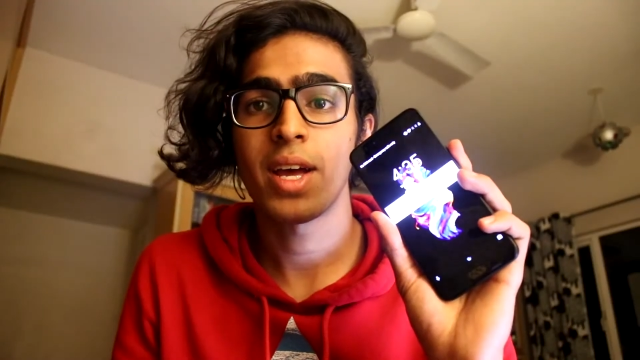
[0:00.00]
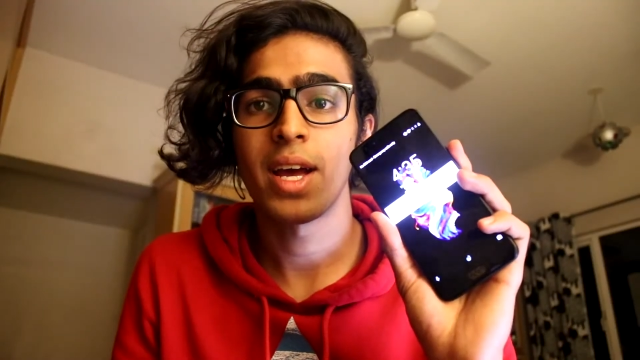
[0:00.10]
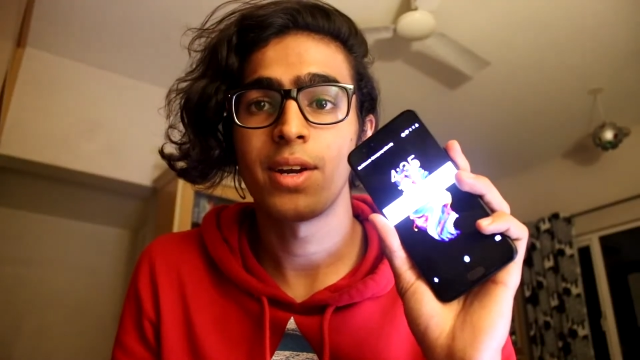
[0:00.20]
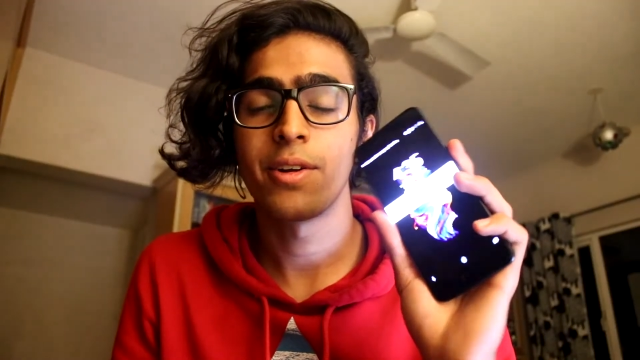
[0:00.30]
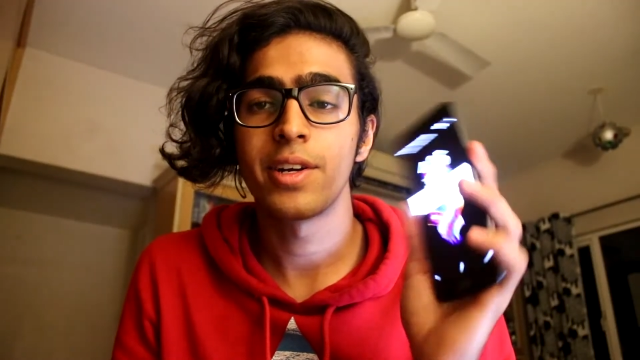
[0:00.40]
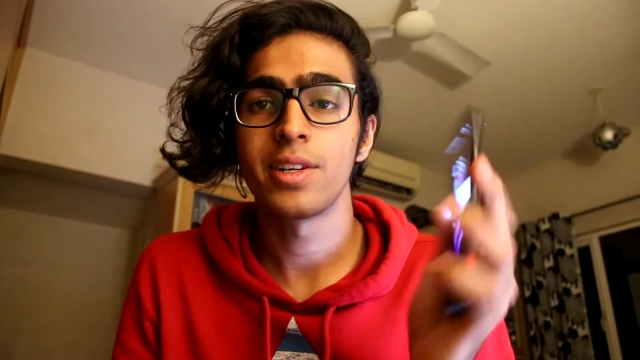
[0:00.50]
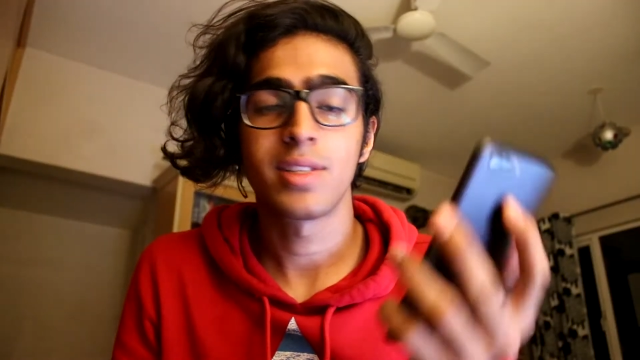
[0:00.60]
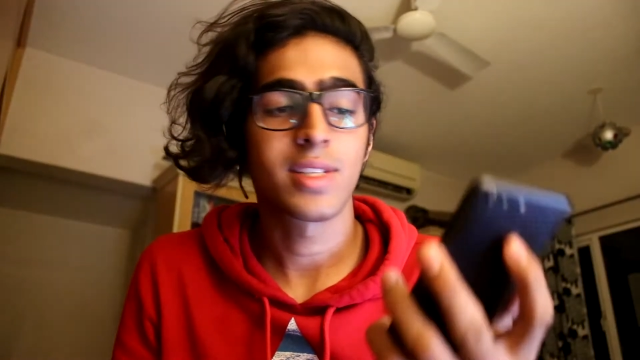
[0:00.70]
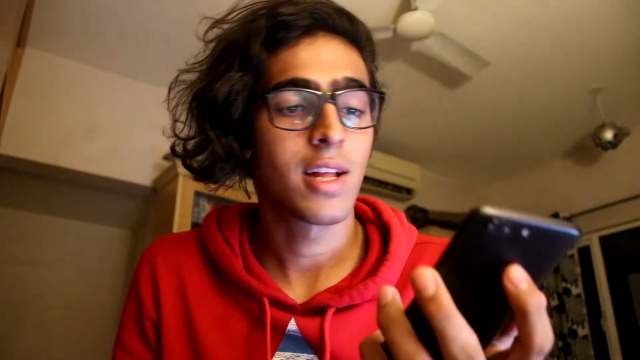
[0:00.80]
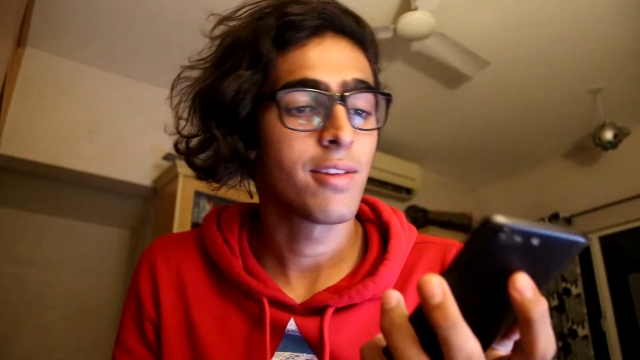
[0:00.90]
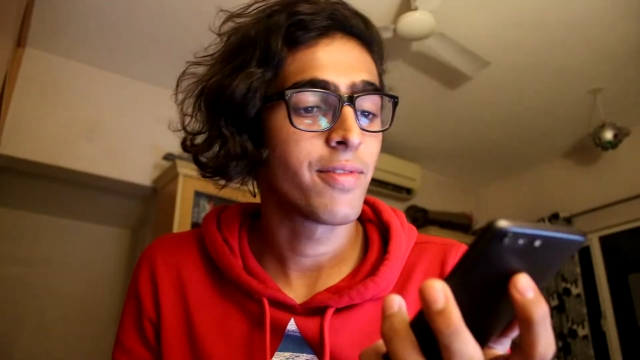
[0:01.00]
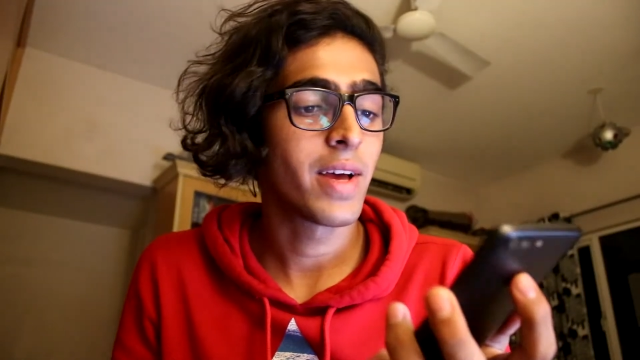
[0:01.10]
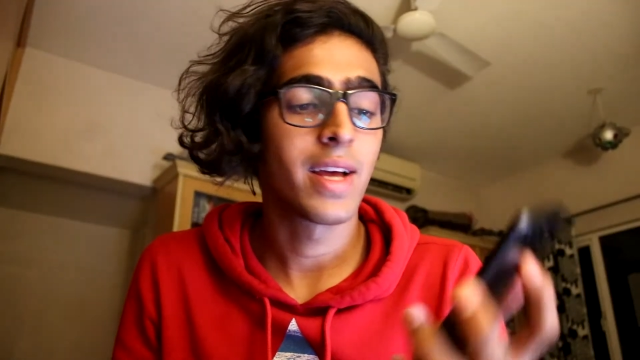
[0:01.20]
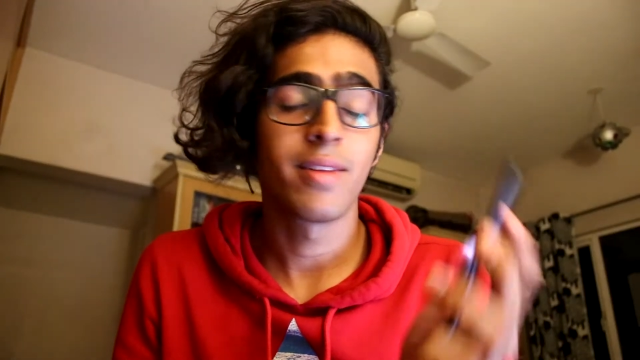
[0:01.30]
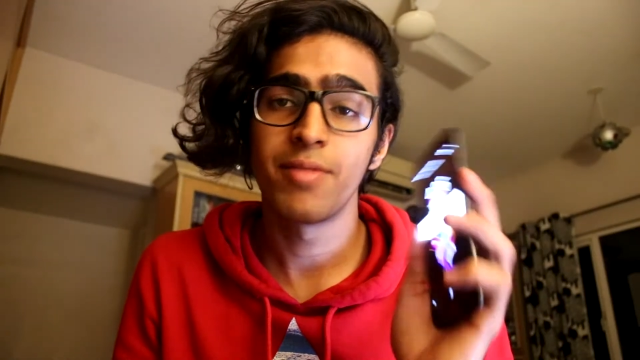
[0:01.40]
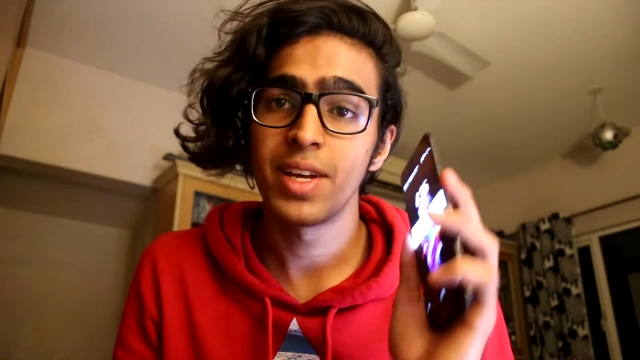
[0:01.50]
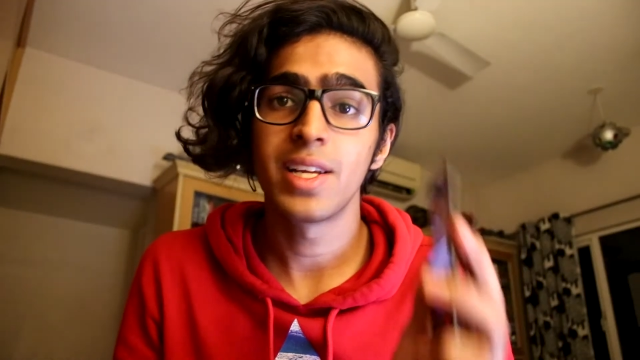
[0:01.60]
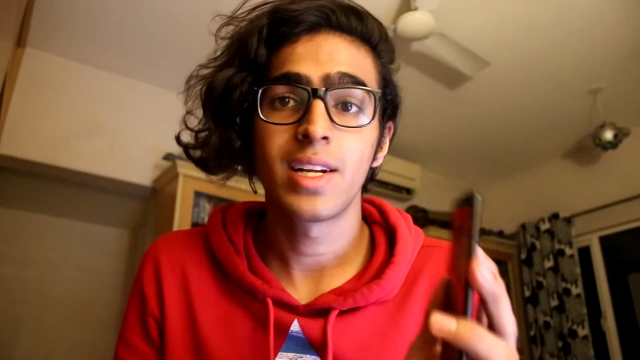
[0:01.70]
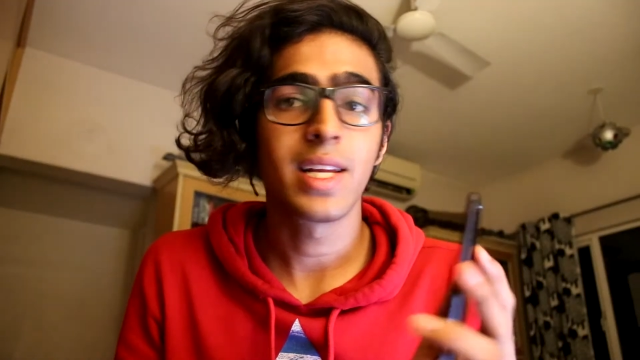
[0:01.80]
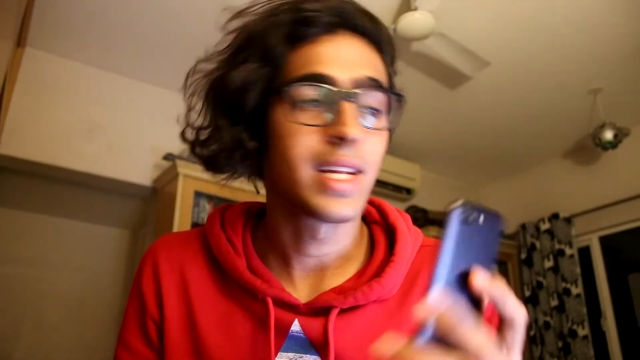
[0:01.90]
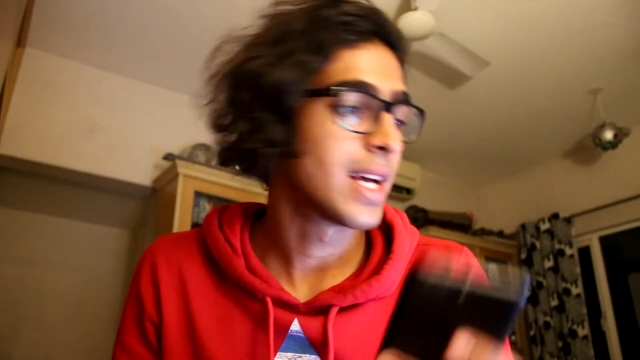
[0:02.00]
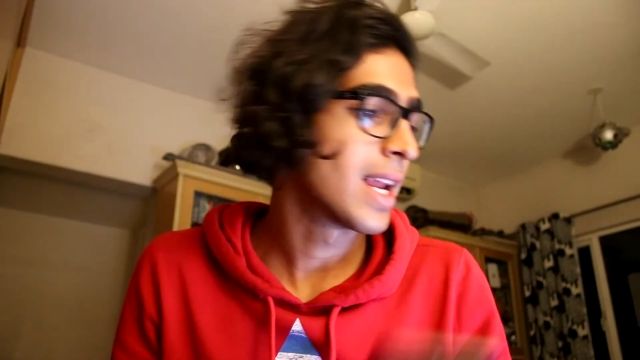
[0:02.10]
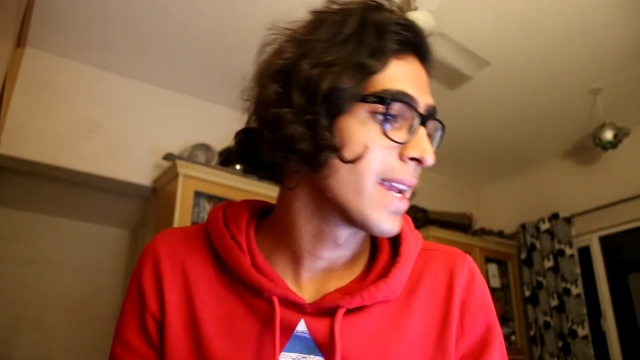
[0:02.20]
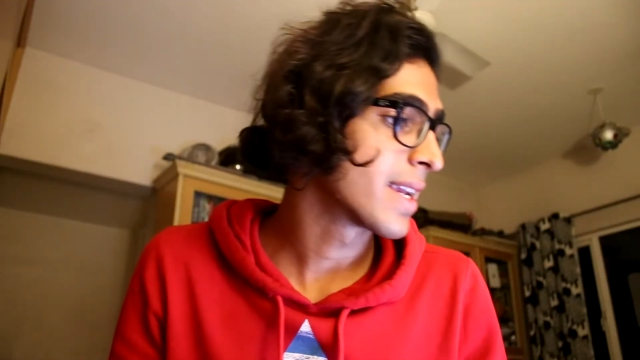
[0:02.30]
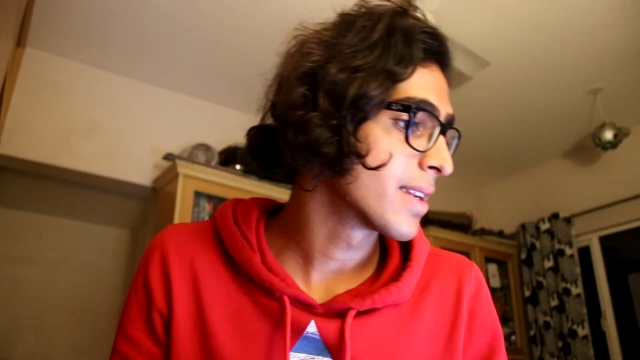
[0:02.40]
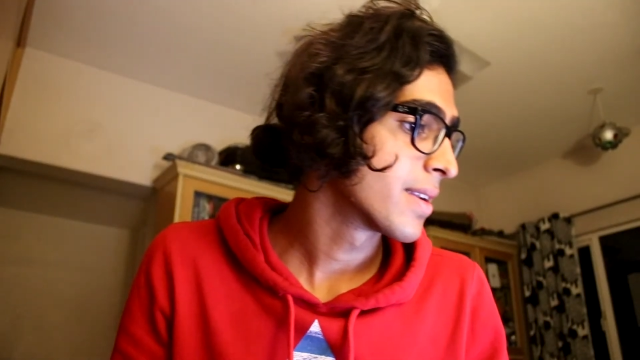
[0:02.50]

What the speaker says: Android in itself and very clean. I like it.